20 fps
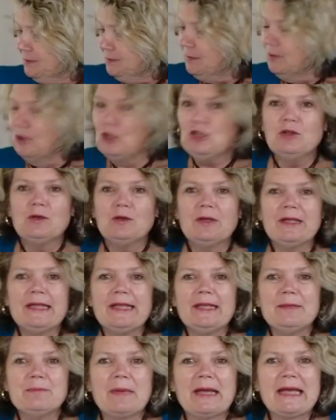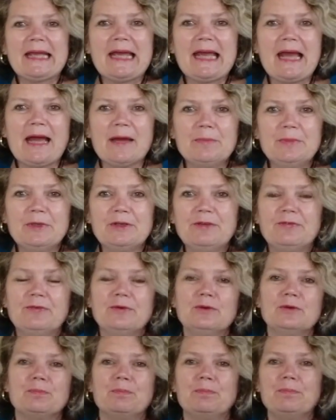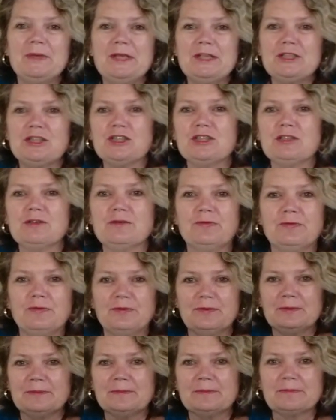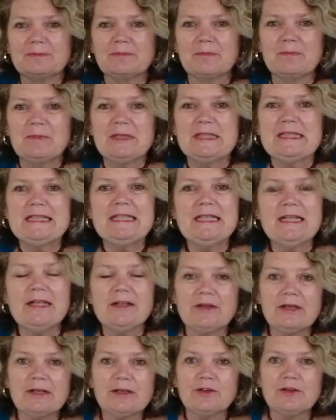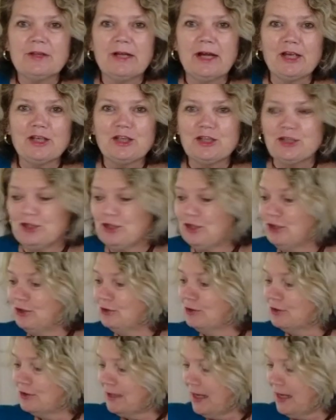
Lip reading: looking in my cupboard for pieces of material that I can use,